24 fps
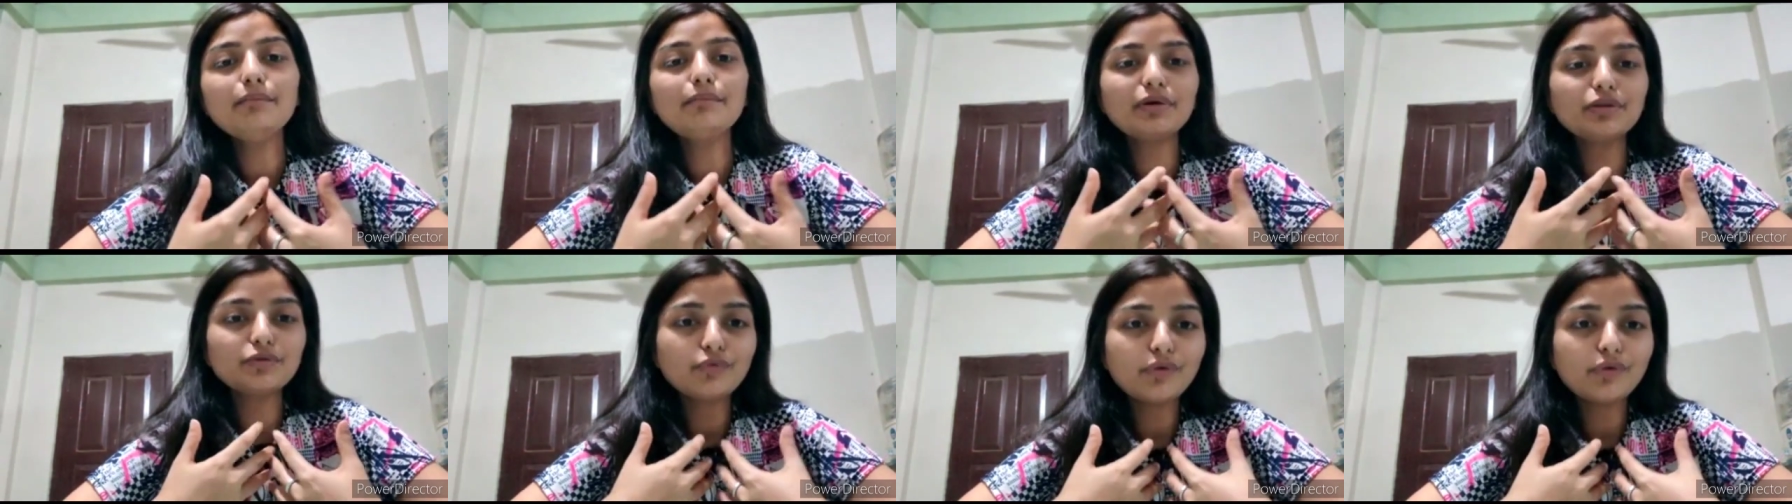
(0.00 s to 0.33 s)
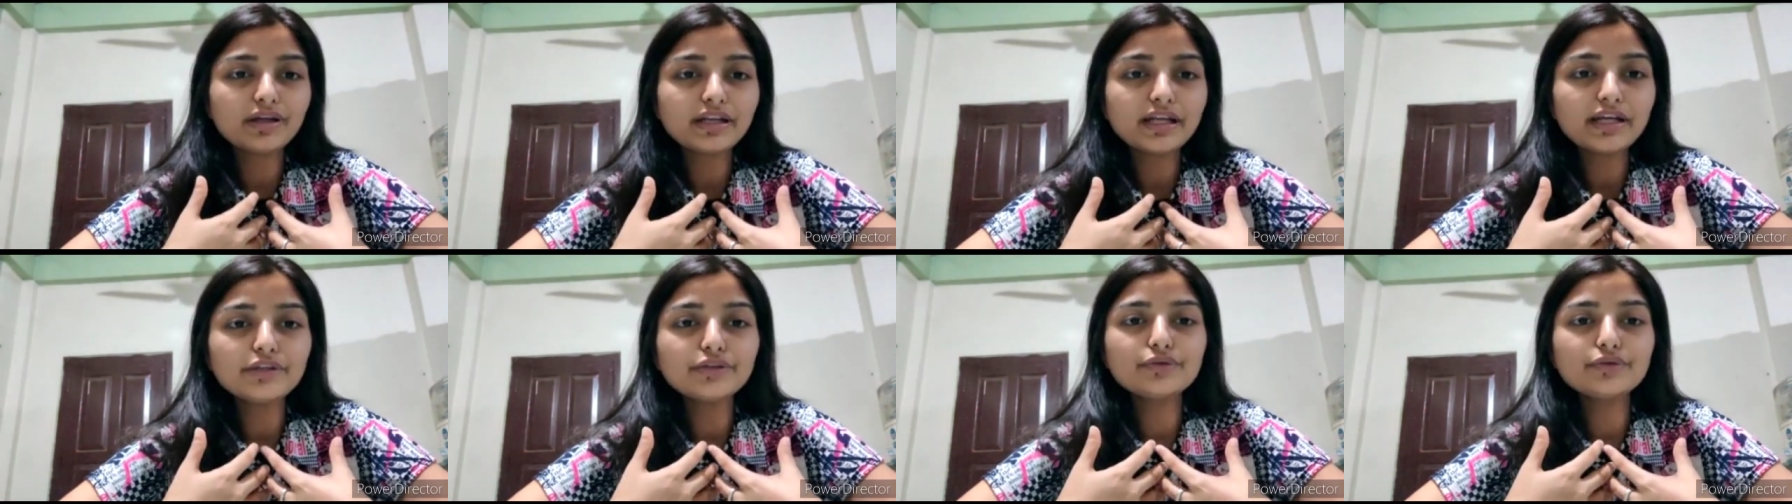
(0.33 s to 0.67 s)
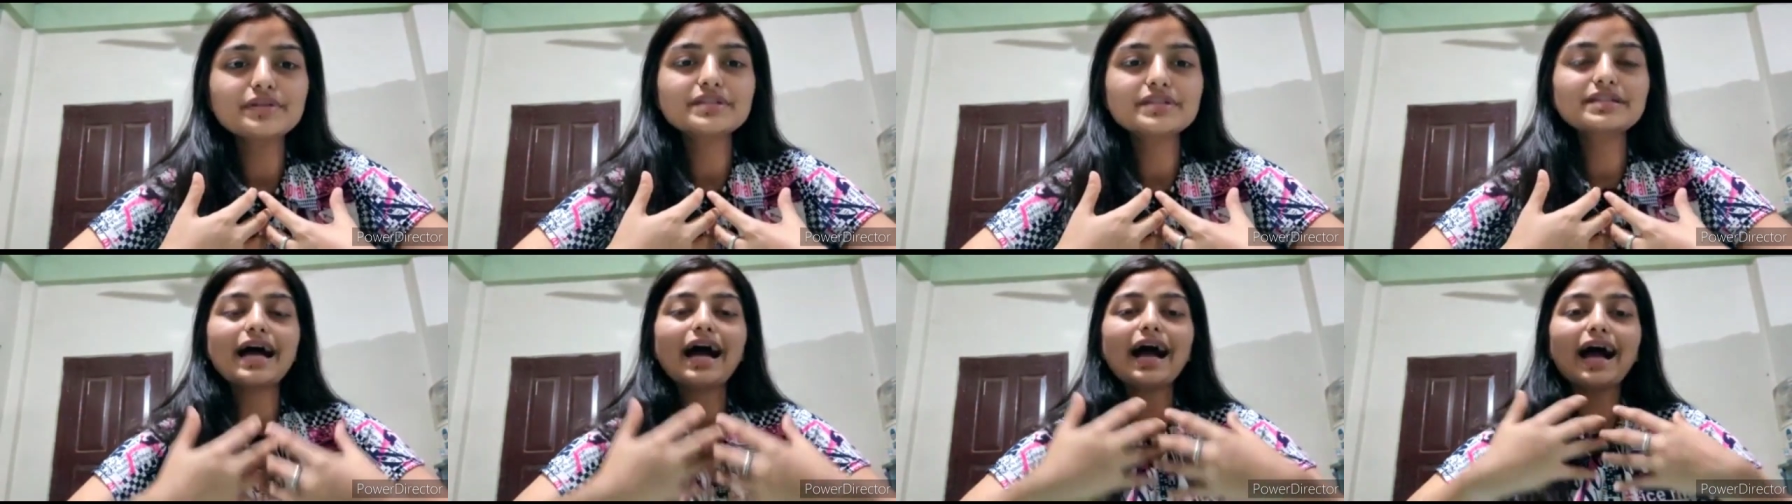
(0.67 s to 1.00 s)
But what I
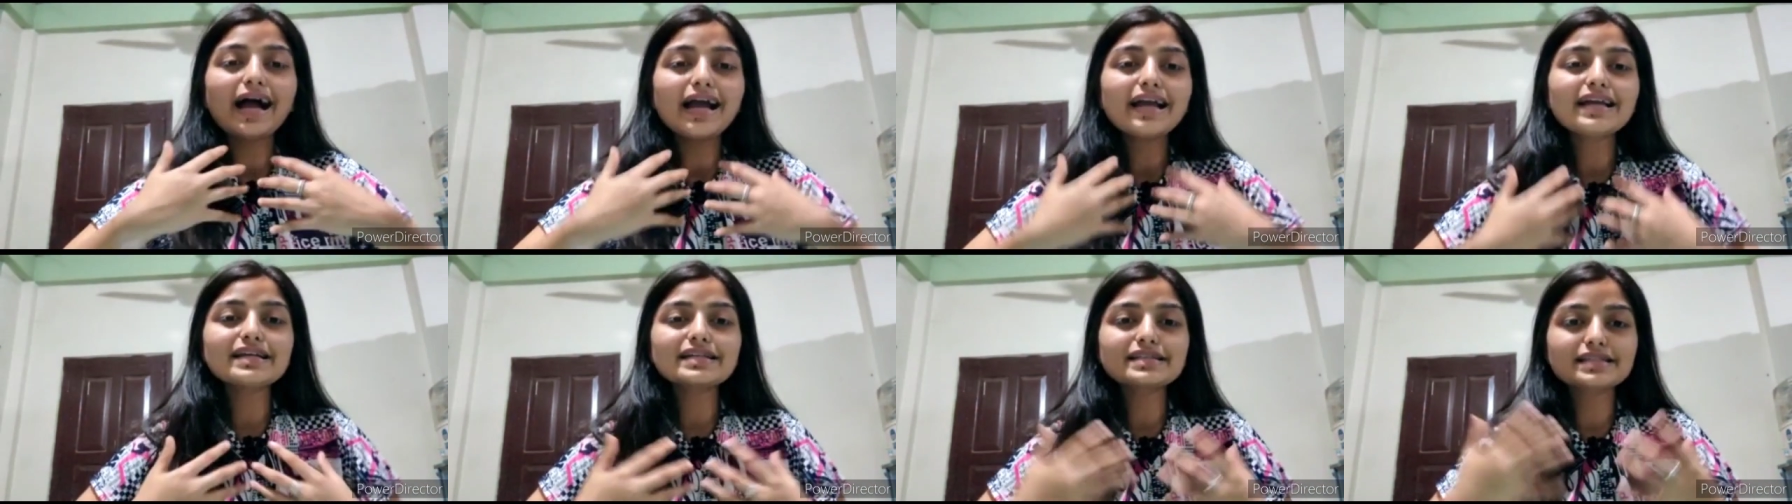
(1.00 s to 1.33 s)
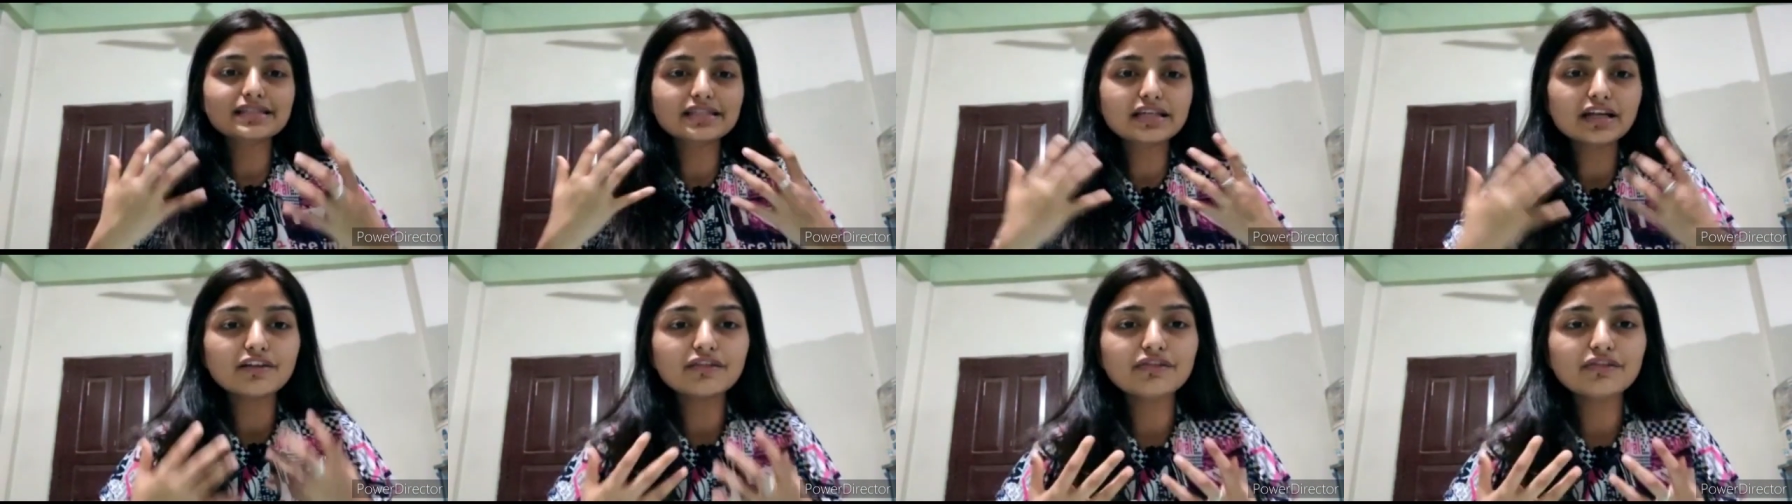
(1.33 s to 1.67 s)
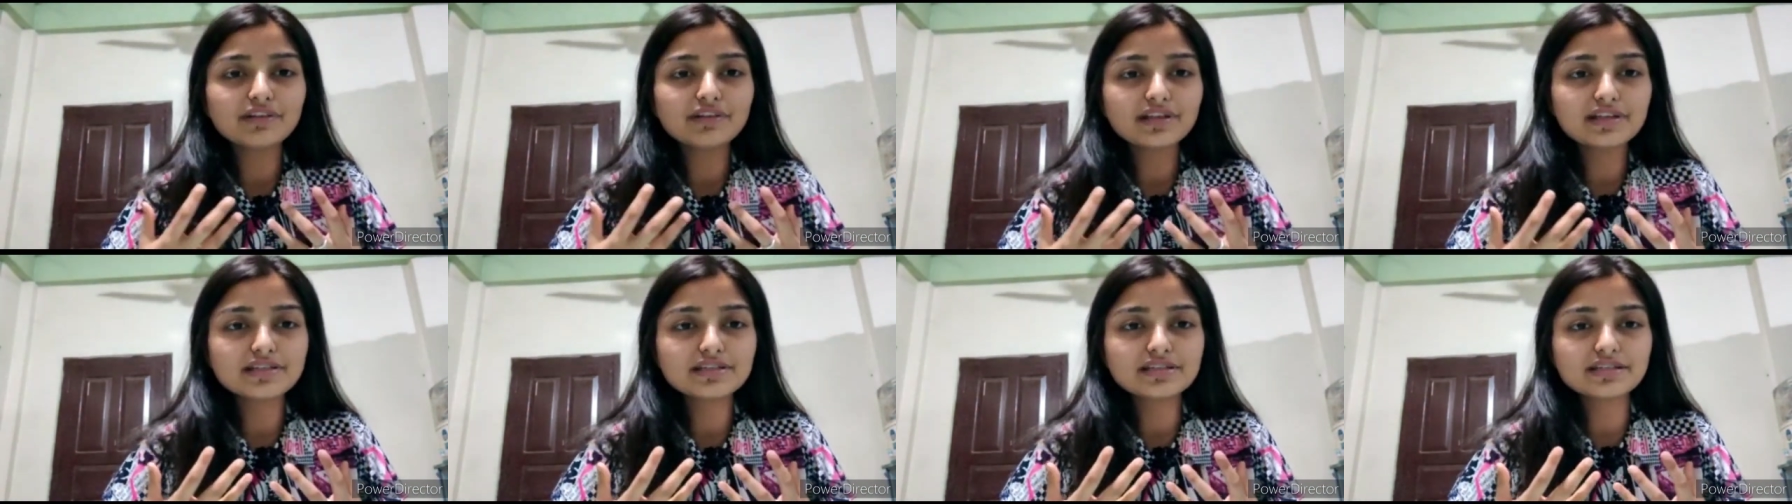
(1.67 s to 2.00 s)
do is I
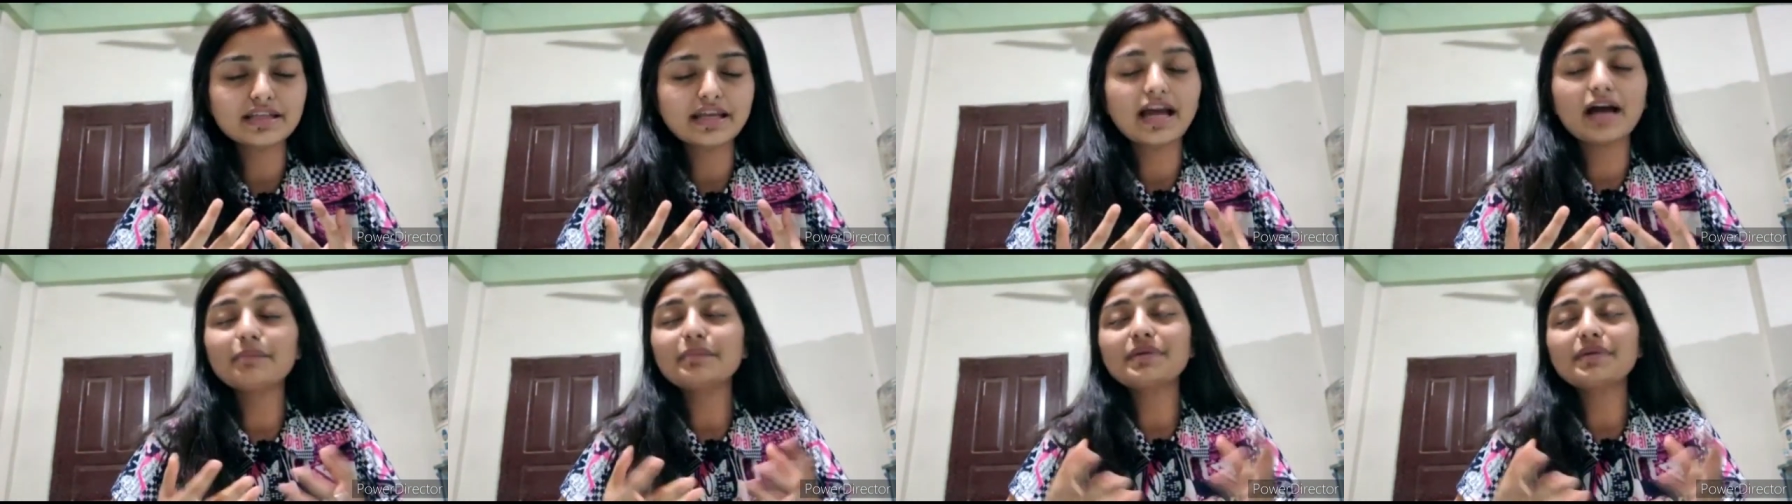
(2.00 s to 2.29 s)
selflessly,